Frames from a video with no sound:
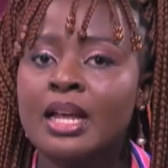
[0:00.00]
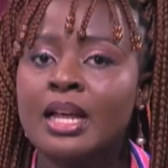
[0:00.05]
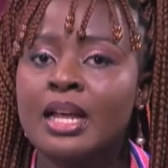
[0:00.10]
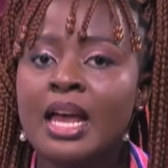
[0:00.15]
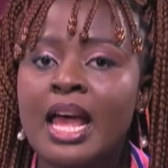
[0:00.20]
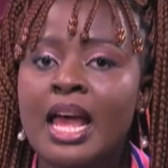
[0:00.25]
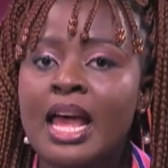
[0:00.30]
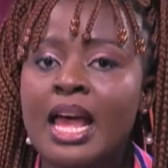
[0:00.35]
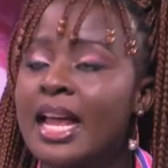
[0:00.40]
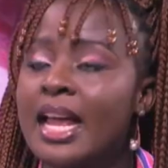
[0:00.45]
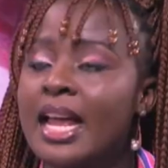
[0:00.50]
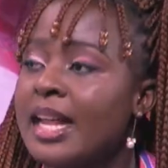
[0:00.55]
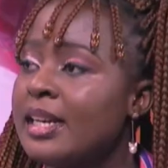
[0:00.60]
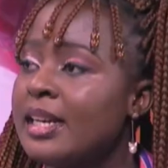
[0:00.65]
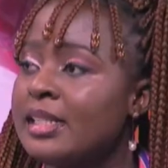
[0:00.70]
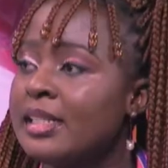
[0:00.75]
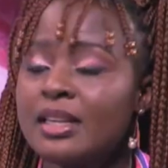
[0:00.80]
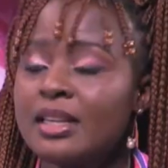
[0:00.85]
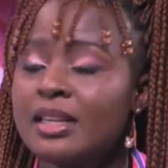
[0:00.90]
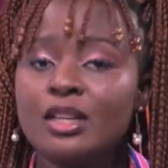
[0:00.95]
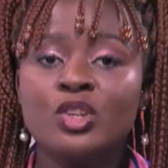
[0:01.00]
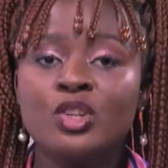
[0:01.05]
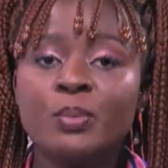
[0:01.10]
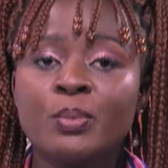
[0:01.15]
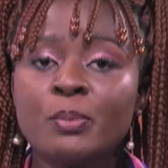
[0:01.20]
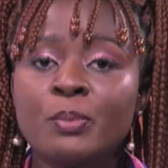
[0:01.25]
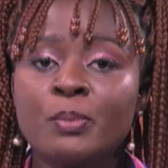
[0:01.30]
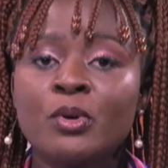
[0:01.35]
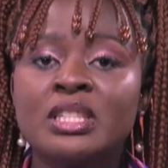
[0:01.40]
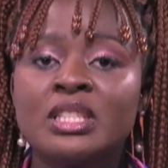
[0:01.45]
And you people
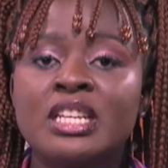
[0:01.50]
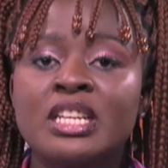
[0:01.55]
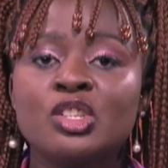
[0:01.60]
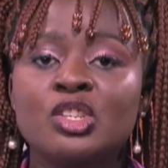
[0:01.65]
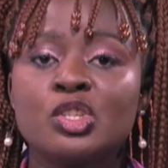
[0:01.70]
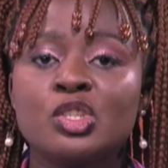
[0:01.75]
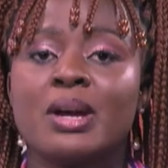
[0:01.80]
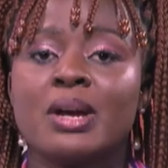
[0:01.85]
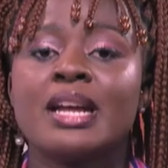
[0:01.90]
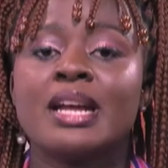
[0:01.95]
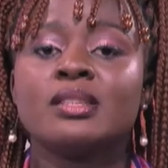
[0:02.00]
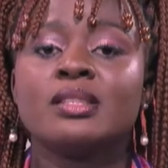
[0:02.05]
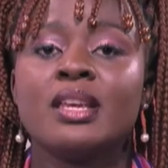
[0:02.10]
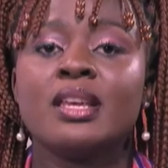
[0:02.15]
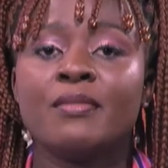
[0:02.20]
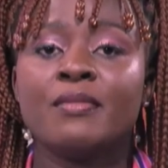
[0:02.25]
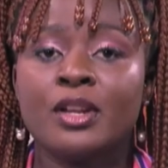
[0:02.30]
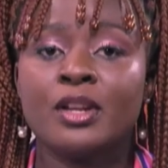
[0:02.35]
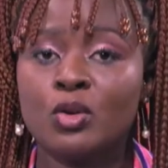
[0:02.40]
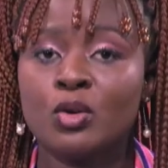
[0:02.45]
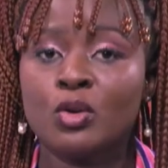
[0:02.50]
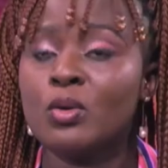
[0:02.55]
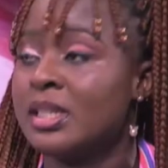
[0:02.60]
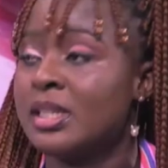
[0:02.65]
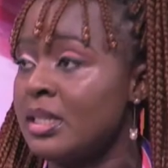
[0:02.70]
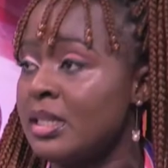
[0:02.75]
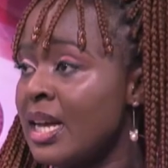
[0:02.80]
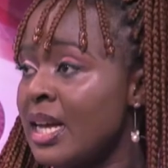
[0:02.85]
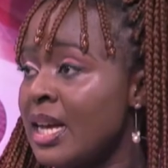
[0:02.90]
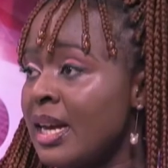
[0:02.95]
didn't try to even to see
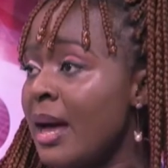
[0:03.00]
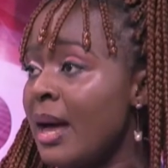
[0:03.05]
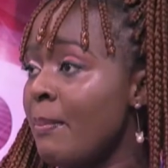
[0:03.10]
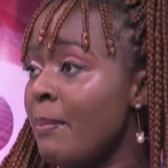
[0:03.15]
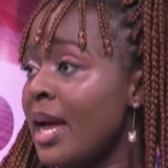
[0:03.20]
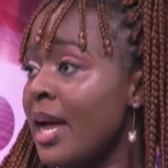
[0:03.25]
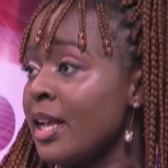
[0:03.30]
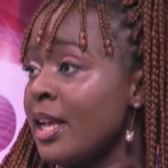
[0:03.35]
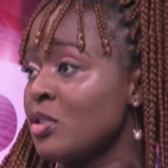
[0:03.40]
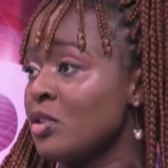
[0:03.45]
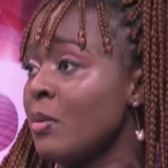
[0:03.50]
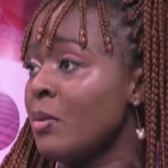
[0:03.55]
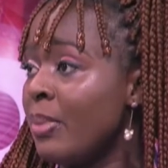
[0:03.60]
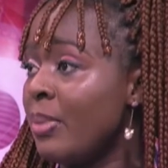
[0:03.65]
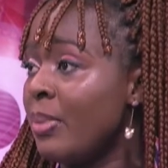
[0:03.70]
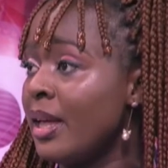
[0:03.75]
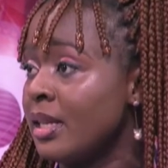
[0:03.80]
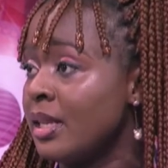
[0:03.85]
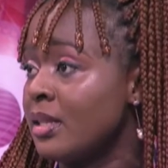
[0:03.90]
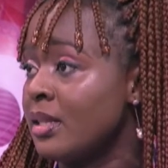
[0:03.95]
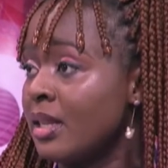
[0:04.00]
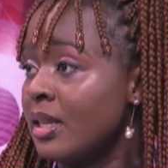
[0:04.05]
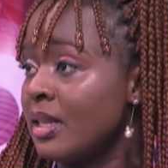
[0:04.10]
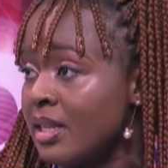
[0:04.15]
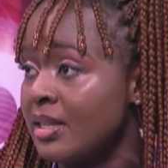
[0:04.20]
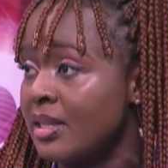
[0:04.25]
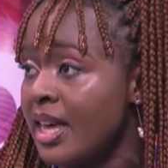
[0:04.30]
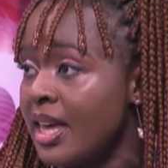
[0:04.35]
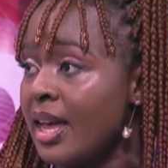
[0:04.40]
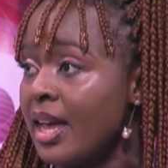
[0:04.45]
now buying is
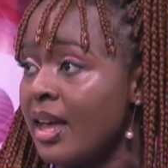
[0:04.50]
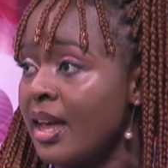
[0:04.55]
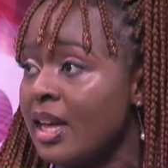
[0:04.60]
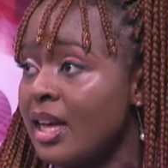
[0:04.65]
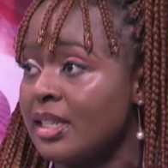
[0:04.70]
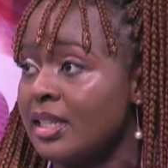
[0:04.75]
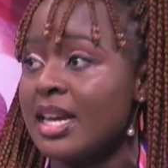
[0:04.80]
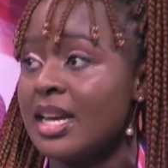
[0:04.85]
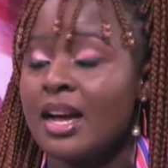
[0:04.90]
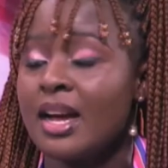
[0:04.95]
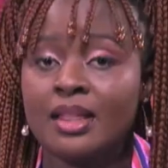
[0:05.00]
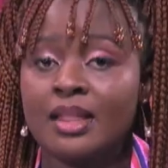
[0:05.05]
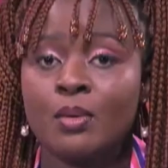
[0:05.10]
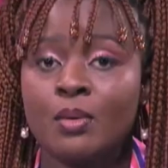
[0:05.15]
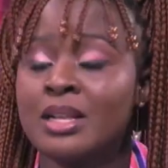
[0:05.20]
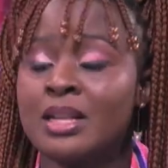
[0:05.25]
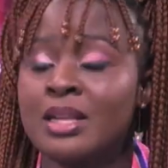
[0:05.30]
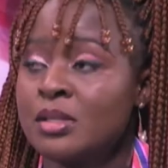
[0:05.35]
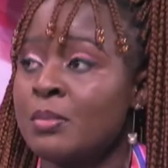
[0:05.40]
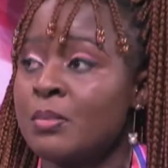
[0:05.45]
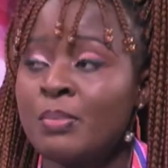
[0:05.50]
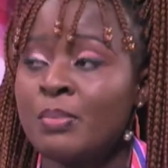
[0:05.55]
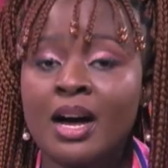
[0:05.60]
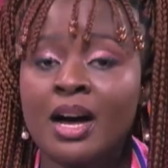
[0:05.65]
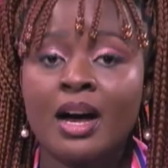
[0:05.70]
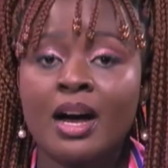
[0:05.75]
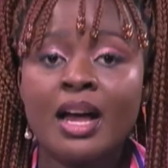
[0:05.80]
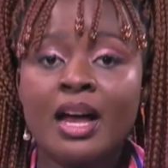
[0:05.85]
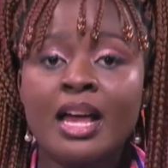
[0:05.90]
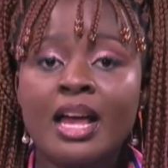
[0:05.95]
there. They are the ones on power.
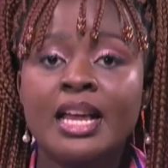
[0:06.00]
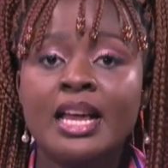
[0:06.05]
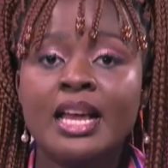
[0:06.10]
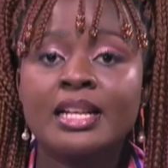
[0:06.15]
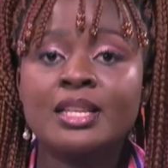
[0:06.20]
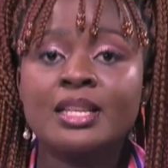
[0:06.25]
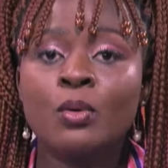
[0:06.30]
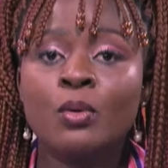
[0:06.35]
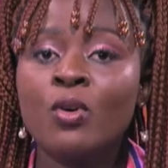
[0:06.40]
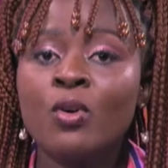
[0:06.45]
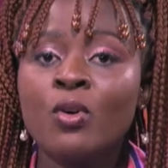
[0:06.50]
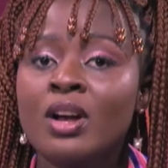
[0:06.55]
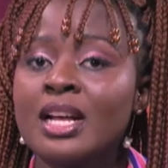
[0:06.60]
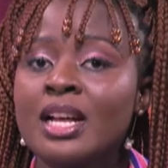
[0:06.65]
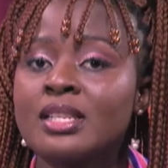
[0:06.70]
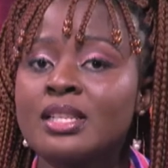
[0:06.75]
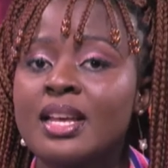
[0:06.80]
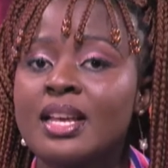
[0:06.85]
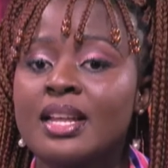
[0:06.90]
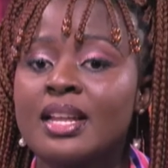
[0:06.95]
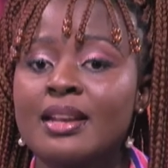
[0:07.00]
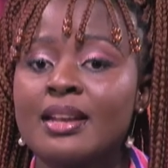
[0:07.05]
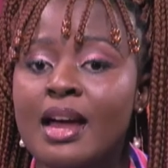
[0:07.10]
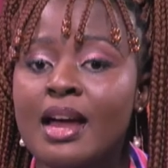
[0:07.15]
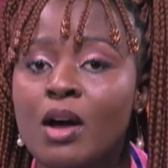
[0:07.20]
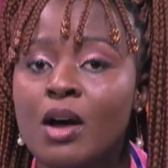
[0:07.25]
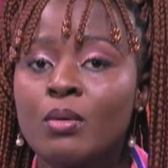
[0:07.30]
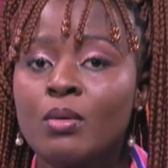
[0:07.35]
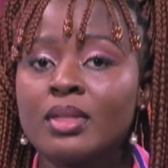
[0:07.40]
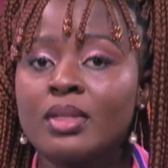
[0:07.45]
And to Oka said now
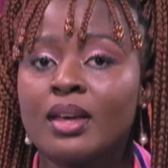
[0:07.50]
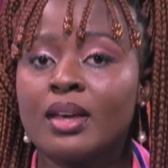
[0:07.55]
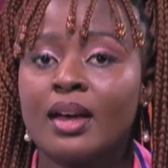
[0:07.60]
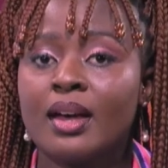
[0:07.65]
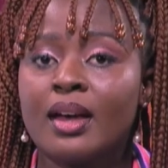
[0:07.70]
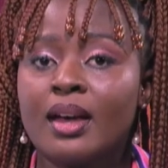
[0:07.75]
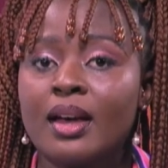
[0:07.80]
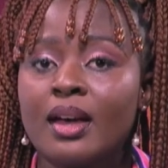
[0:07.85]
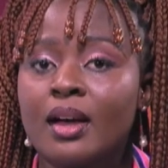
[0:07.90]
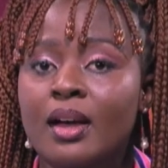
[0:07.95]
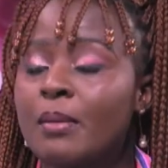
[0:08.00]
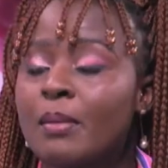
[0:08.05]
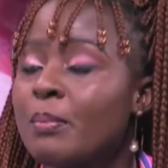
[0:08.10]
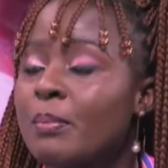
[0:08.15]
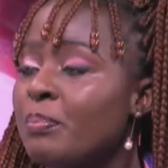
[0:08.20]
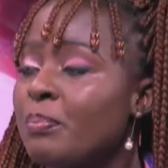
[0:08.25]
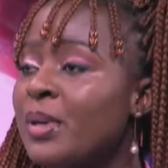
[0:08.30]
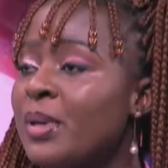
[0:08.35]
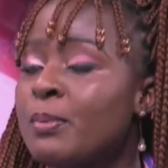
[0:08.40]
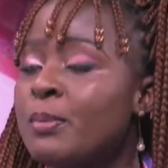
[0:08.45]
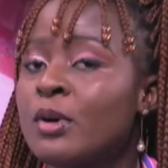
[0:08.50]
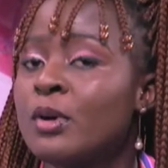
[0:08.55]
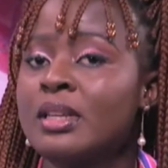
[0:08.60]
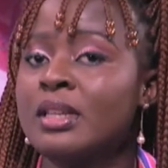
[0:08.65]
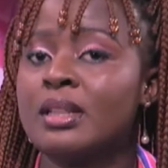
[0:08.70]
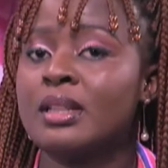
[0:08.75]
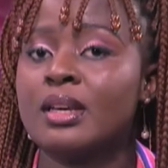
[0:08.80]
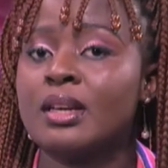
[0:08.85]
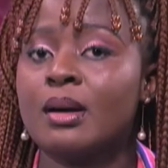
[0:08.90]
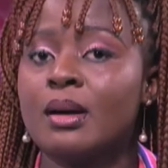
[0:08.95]
the people in
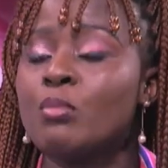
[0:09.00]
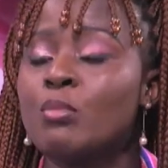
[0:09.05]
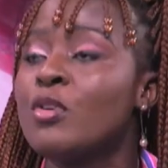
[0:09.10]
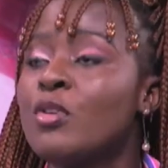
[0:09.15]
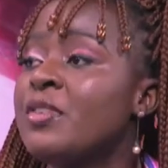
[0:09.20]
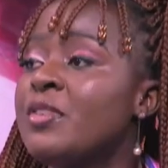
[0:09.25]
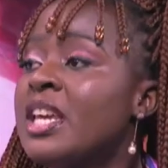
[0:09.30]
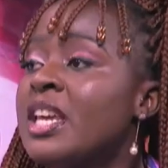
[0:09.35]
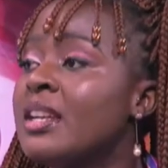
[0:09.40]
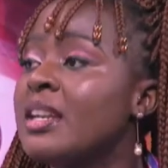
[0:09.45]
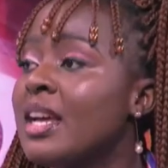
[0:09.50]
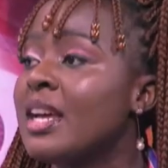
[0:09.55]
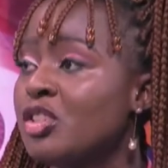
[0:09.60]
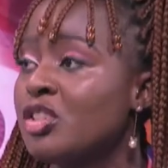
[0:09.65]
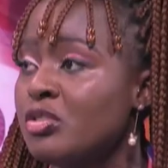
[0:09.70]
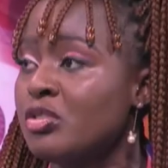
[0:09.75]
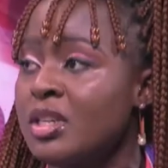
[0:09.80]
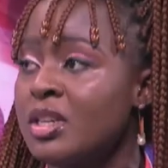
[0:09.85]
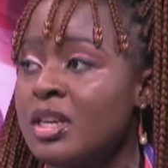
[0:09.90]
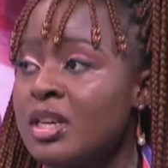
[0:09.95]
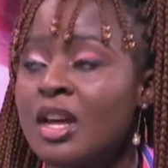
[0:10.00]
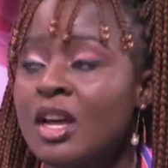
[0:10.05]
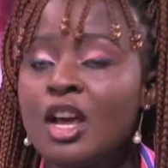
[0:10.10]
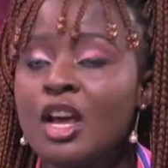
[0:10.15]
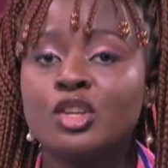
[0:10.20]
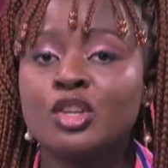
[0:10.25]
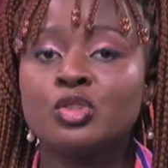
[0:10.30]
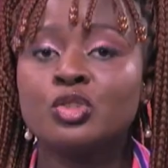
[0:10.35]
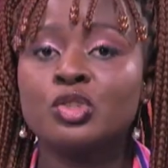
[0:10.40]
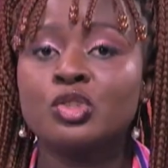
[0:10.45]
the movie industry
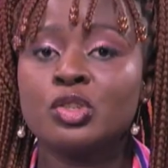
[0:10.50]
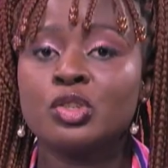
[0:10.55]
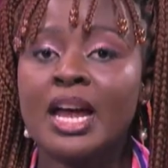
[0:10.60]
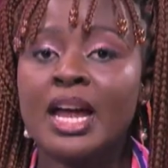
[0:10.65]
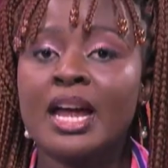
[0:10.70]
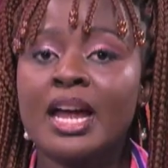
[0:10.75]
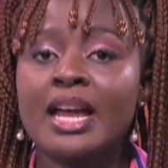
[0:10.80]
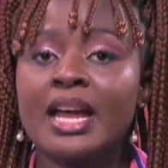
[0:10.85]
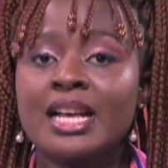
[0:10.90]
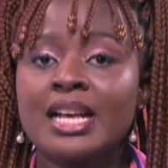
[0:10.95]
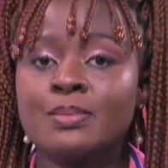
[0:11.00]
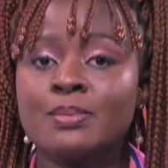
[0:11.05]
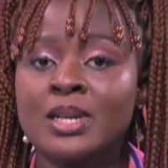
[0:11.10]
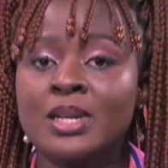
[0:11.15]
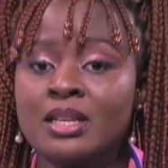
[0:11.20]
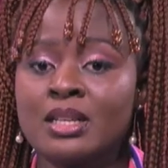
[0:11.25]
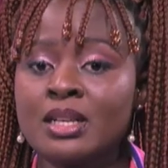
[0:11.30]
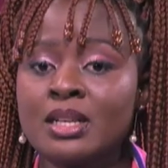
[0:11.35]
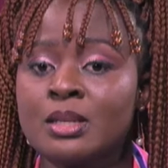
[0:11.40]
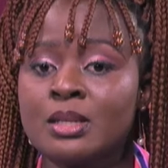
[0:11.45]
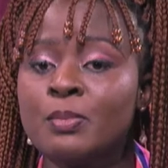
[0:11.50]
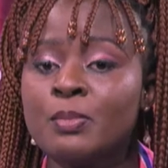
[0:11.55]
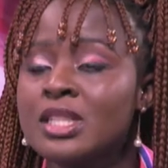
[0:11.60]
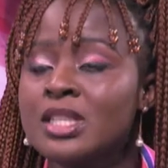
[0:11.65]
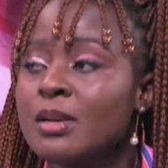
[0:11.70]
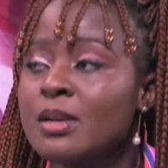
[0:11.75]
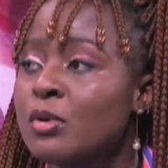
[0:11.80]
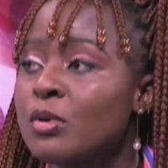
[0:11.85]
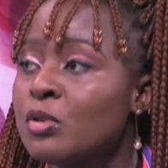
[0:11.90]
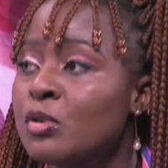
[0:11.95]
should try as much as
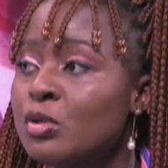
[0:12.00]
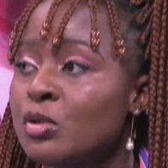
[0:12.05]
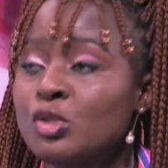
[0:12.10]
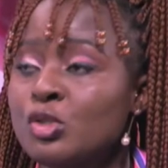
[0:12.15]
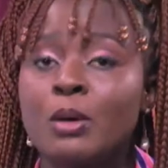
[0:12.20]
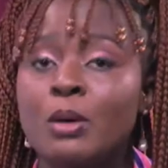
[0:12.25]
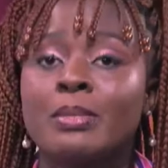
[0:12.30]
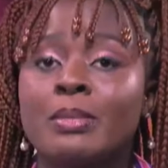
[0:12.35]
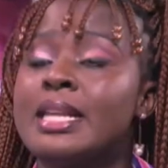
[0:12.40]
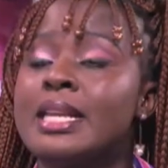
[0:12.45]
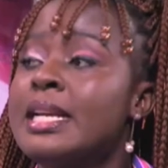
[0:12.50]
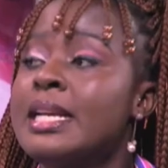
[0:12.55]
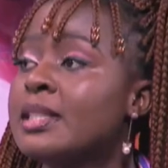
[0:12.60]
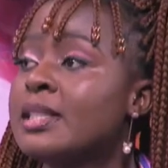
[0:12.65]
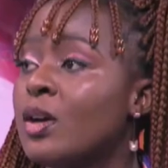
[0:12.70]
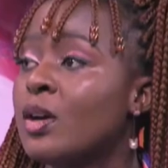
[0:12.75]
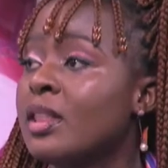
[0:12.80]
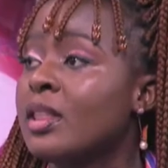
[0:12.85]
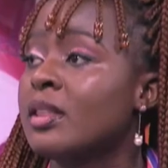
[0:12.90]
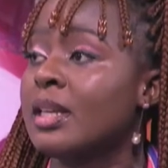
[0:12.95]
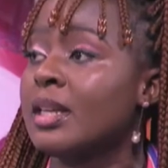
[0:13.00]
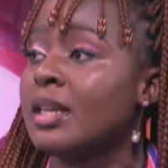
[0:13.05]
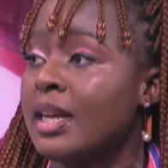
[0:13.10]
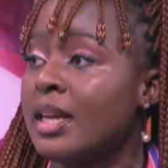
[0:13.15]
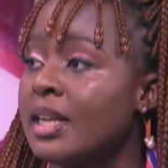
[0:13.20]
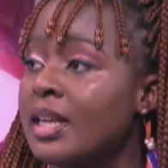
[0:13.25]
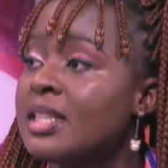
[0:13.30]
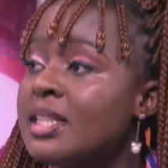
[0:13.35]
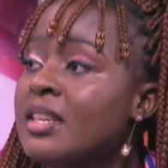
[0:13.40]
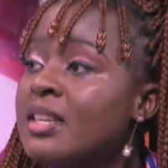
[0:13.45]
possible to dominate on the
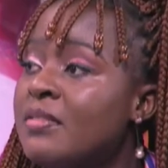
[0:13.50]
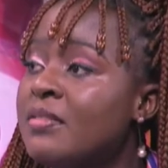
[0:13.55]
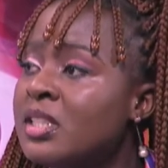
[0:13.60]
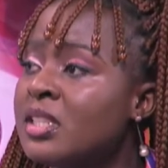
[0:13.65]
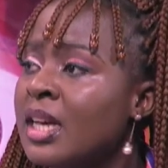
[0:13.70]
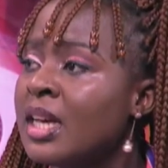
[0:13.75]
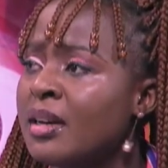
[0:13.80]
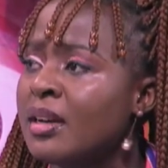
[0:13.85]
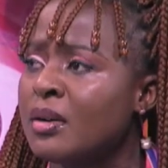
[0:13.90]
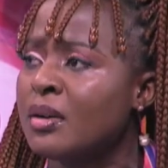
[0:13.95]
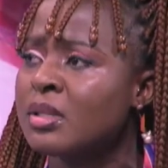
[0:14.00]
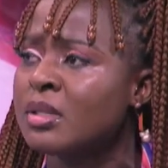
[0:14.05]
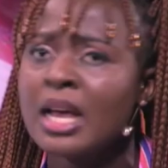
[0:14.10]
TV channels.